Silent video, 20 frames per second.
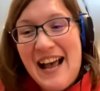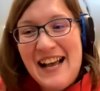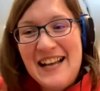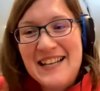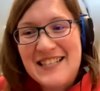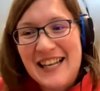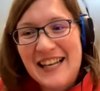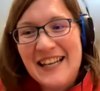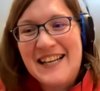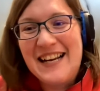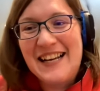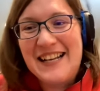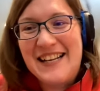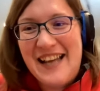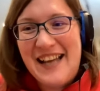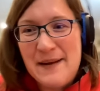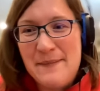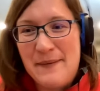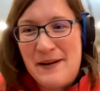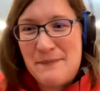as like a
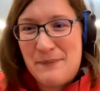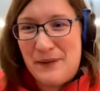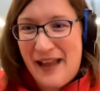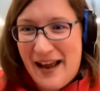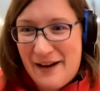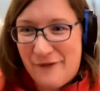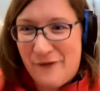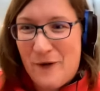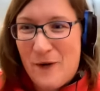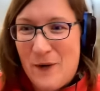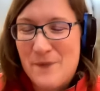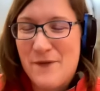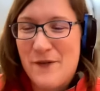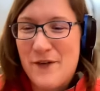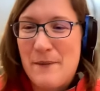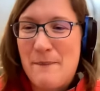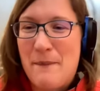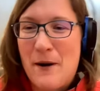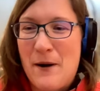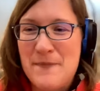gaming platform for
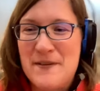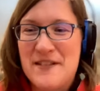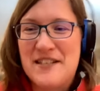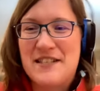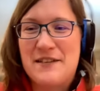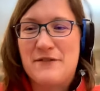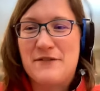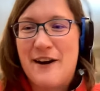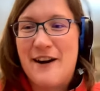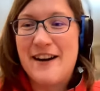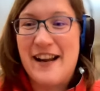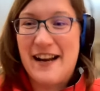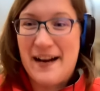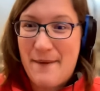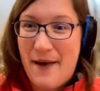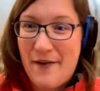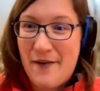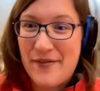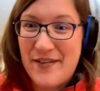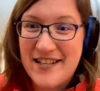the purposes of talking
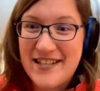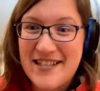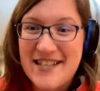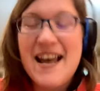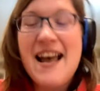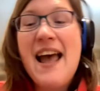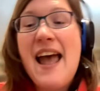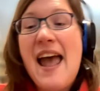about this.